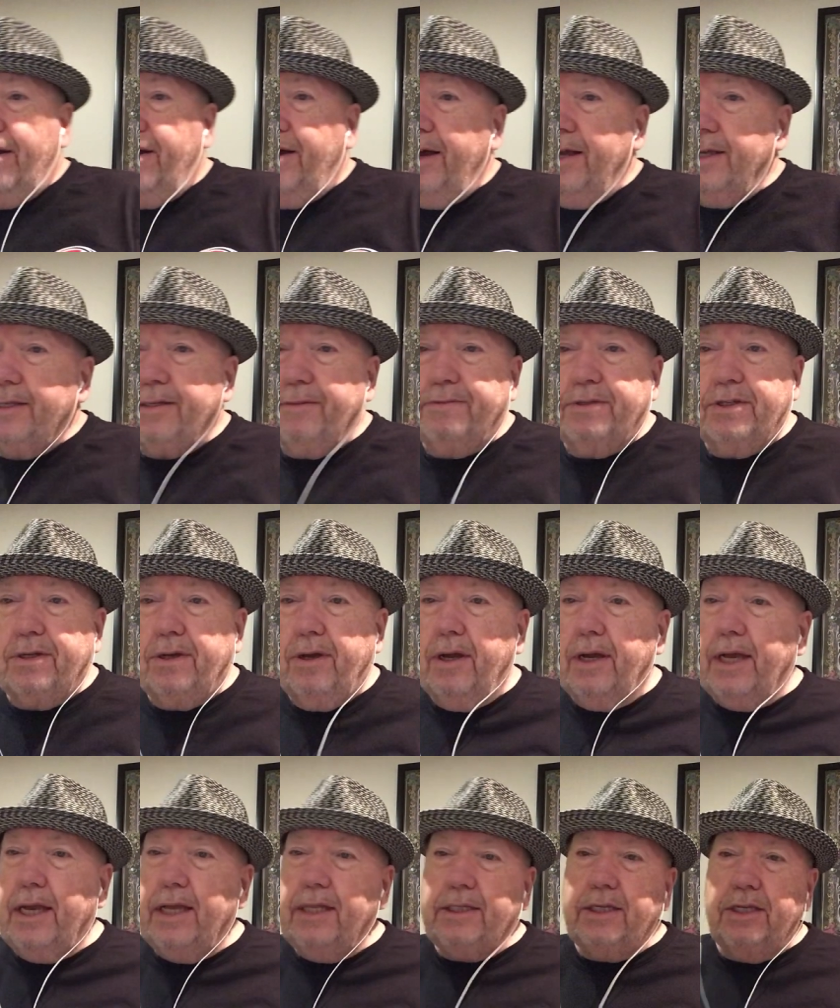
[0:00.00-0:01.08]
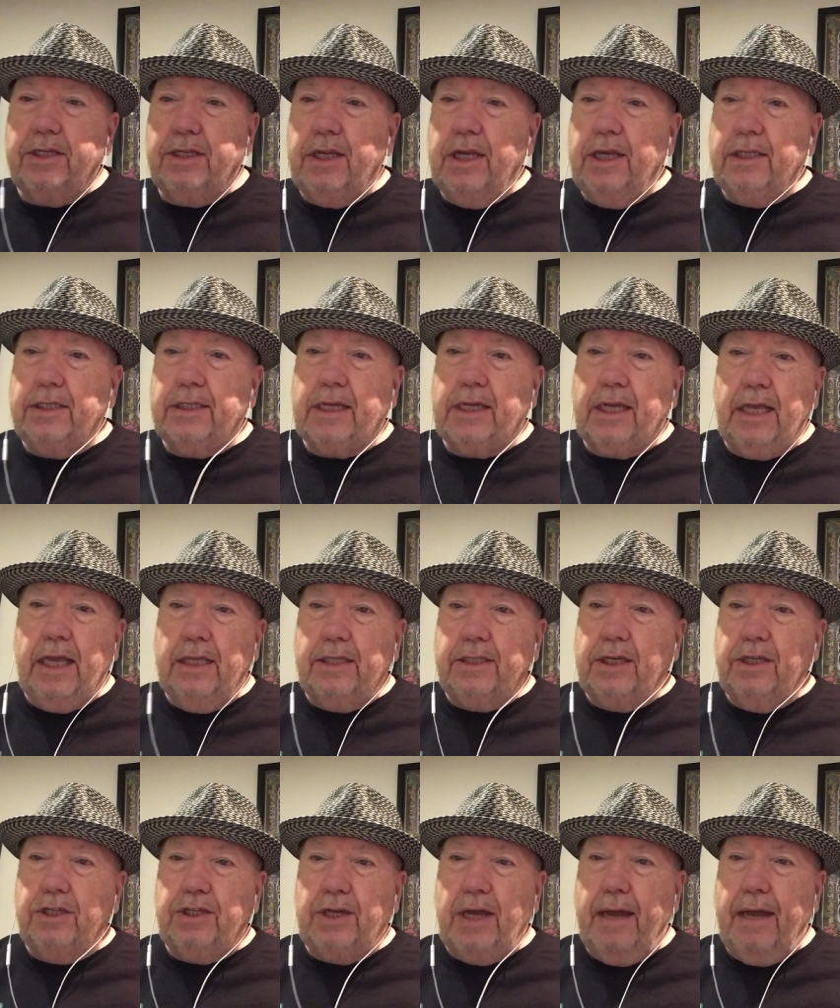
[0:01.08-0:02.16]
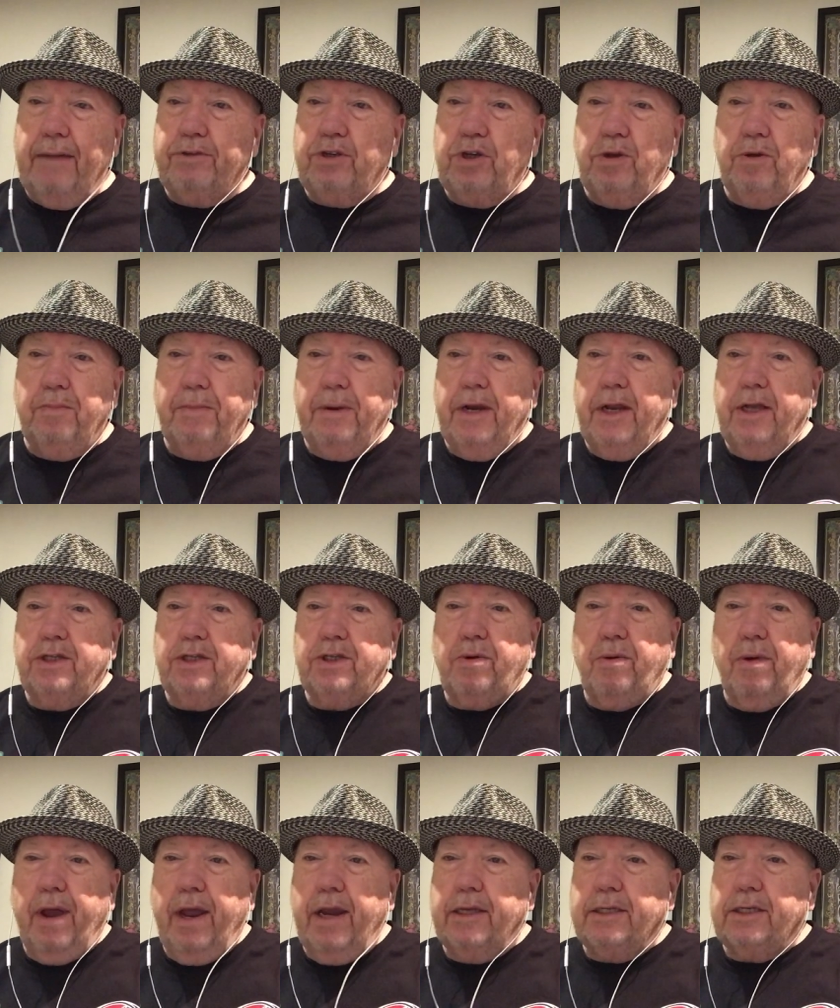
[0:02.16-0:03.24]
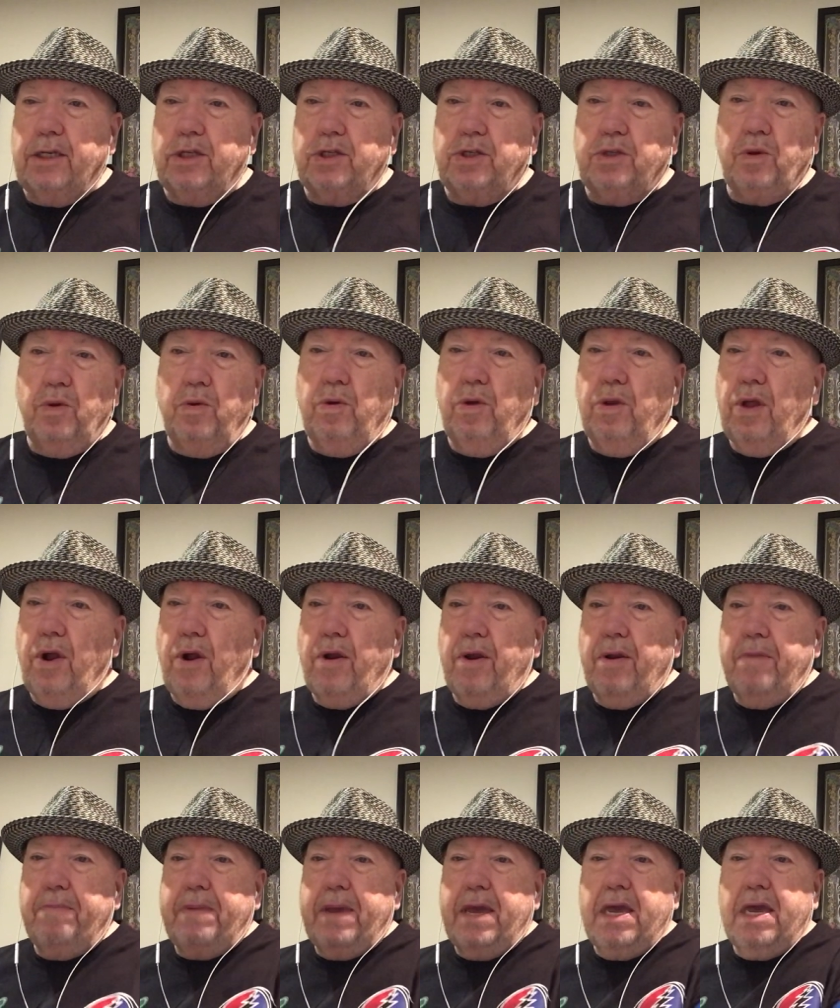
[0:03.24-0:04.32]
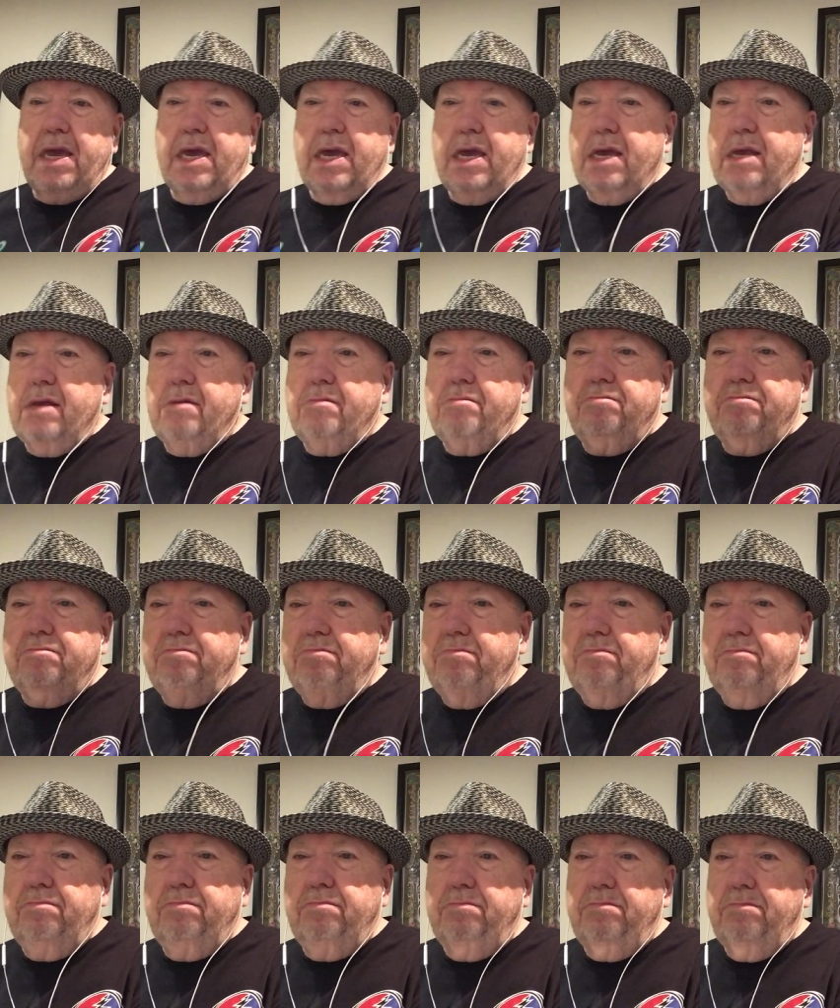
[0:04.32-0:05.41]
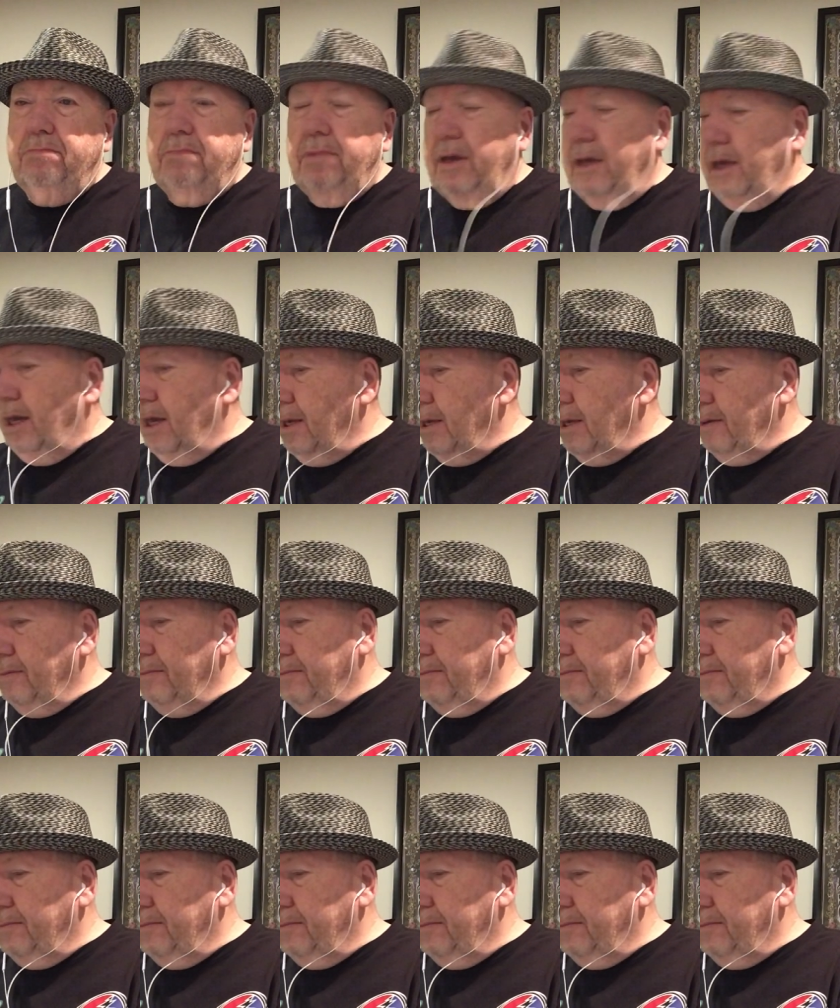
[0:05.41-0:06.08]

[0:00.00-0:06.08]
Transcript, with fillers: awesome song. It's a it's it's a jam too, but it's great. It's a soul R and B, uh,